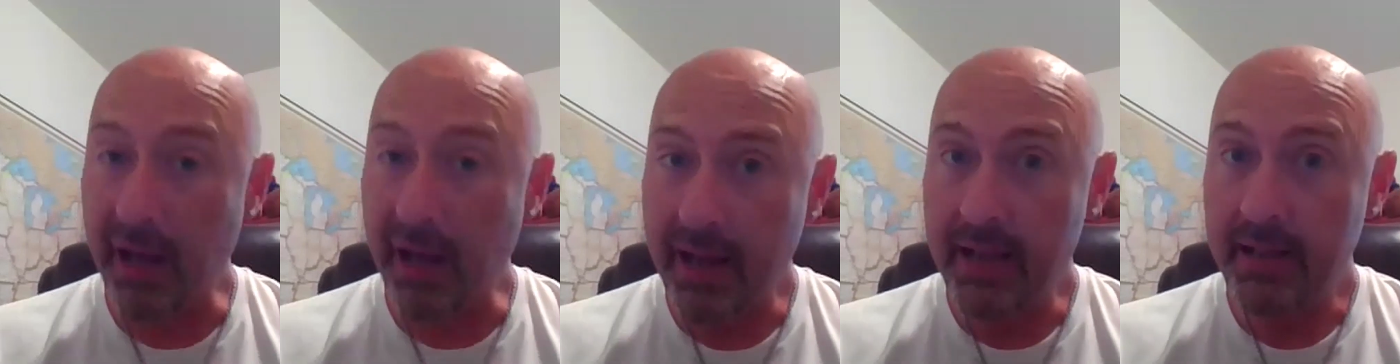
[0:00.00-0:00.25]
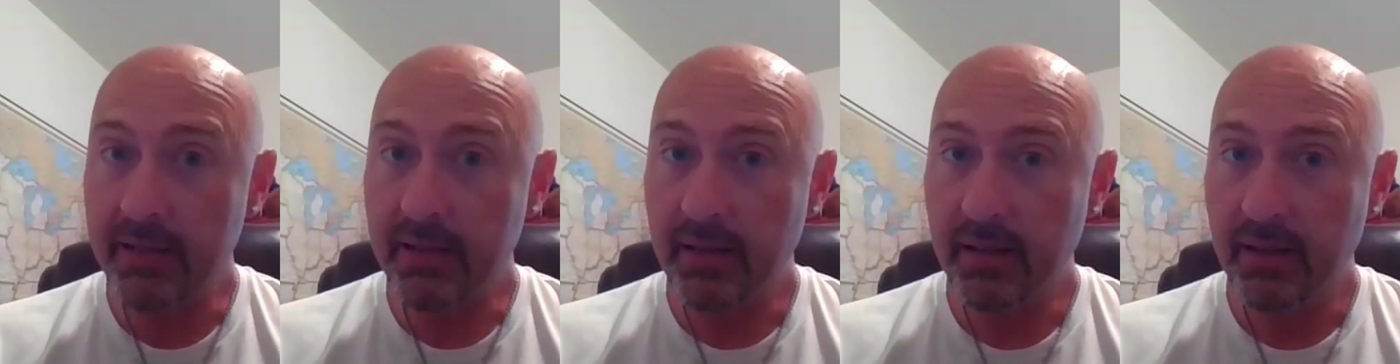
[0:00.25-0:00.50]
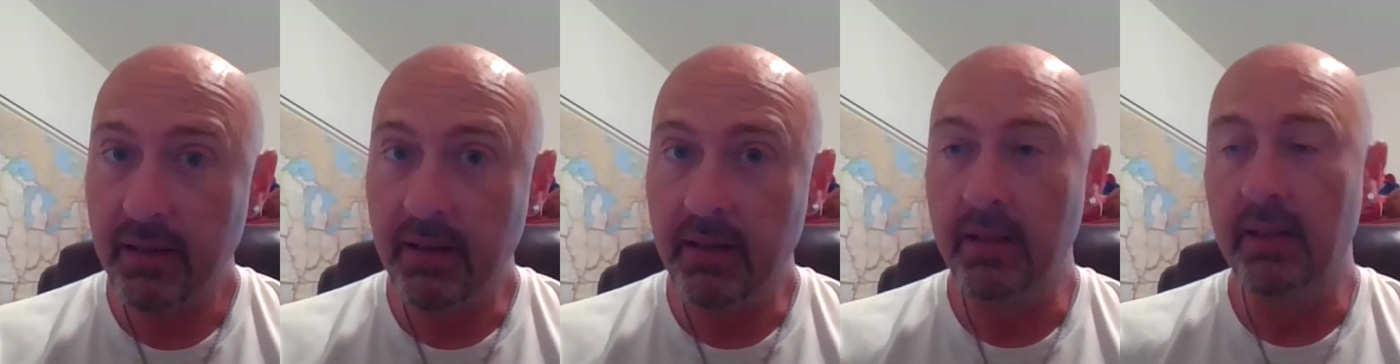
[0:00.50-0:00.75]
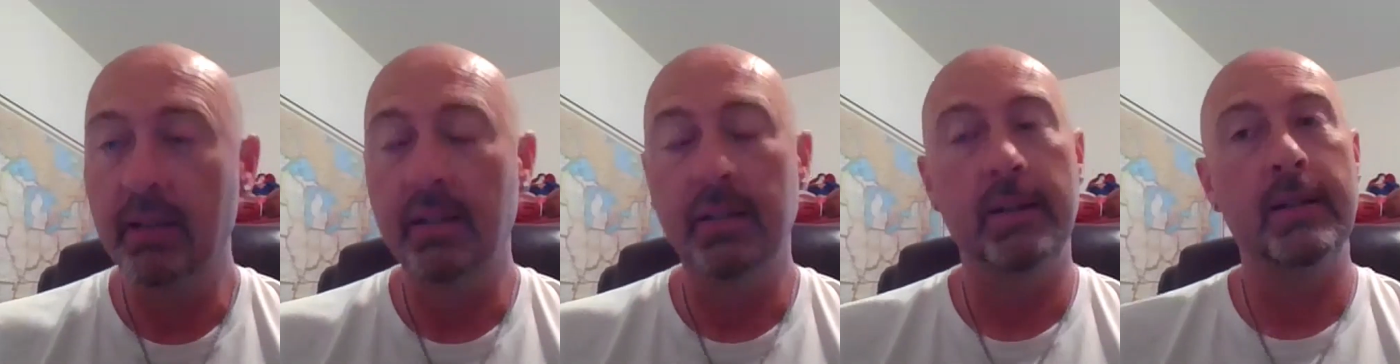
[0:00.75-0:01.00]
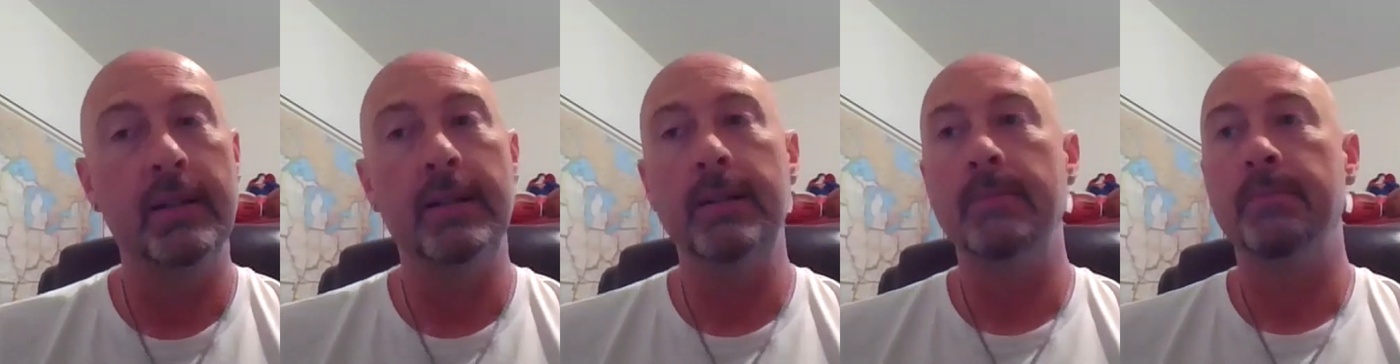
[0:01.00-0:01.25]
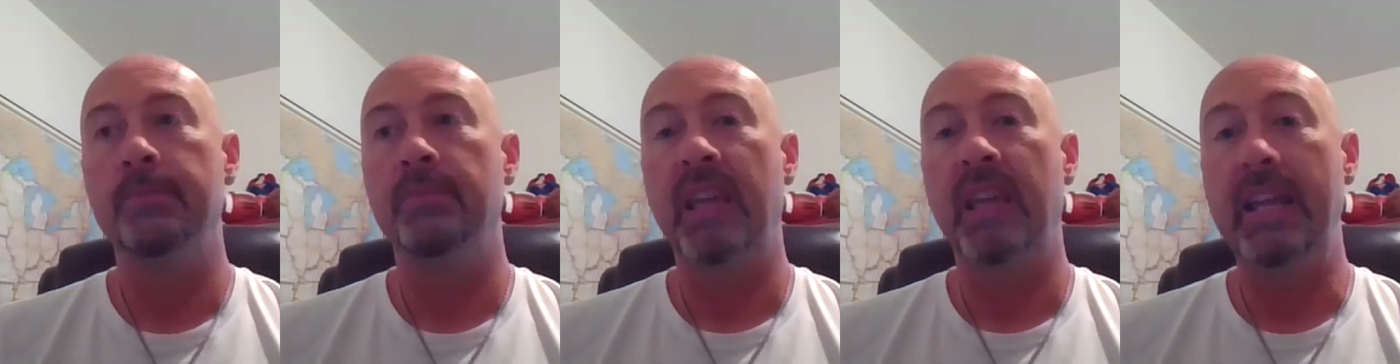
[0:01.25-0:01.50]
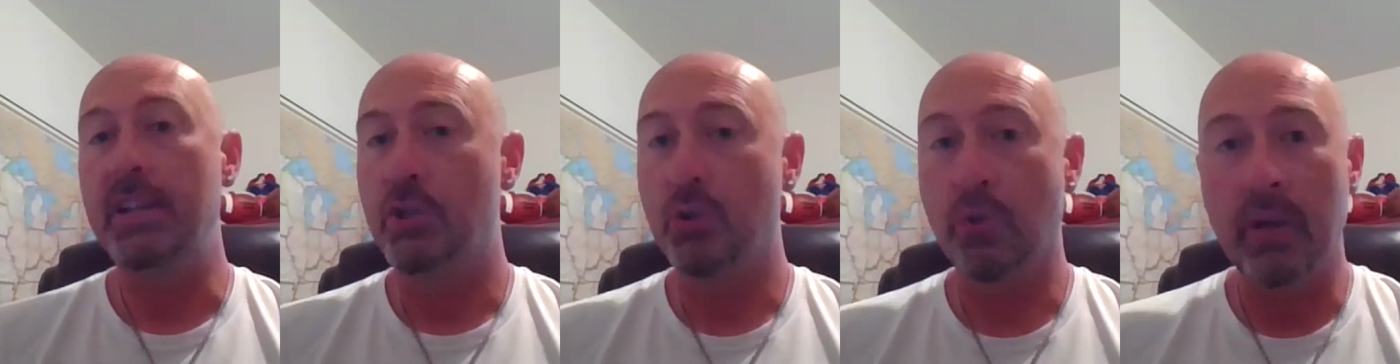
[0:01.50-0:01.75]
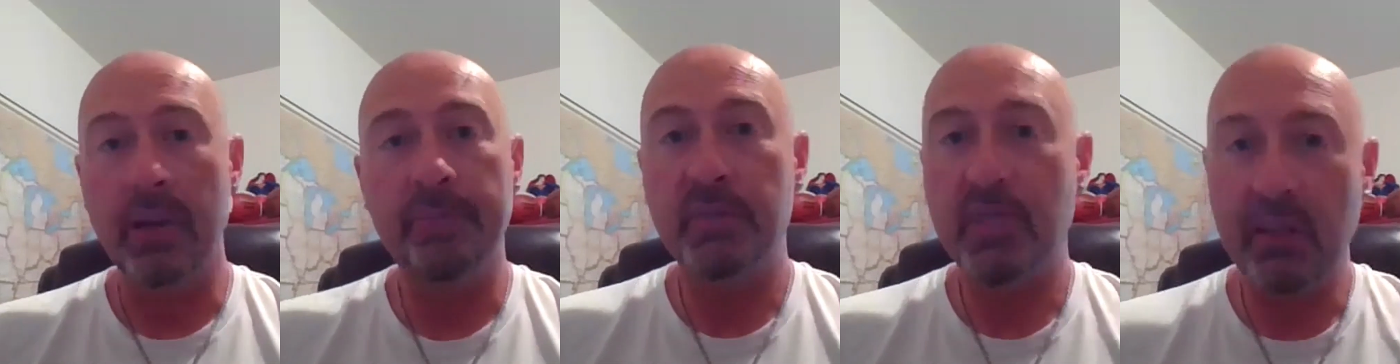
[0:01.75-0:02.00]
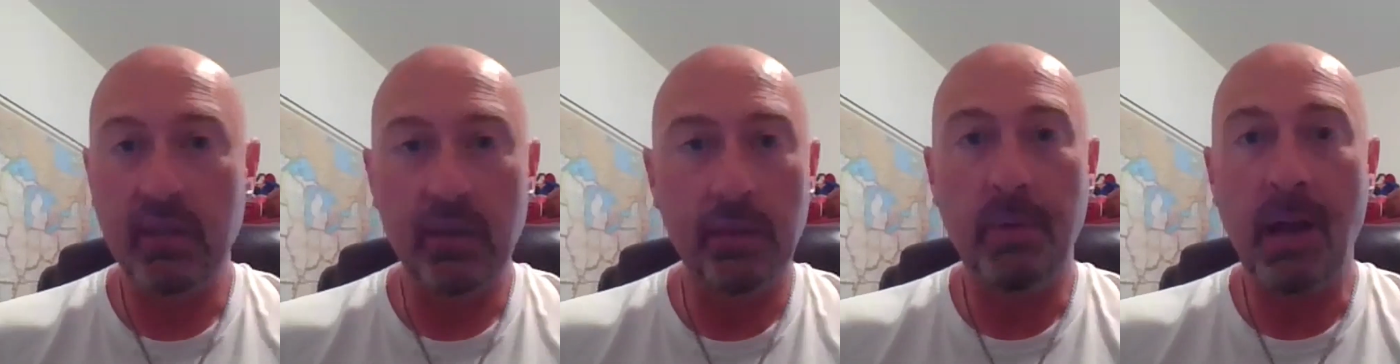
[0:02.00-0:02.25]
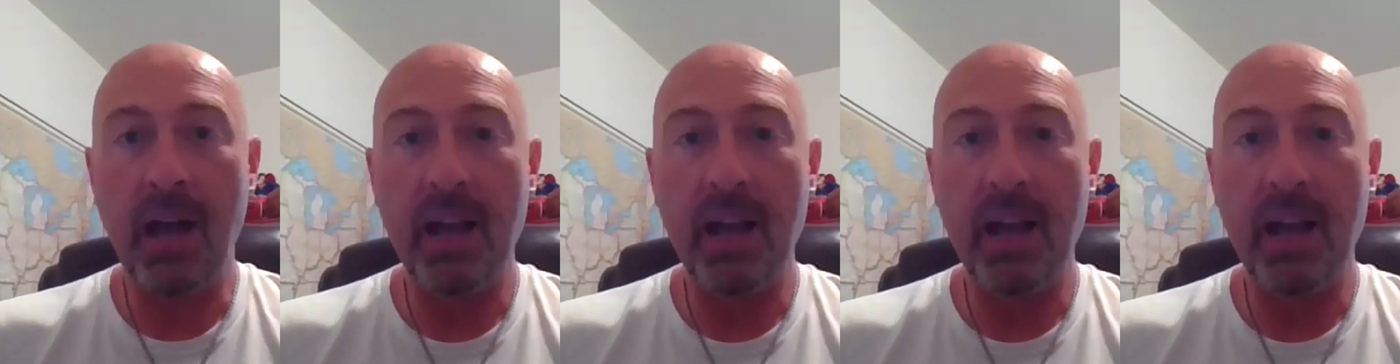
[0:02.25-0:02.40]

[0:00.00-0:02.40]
But he drifts in the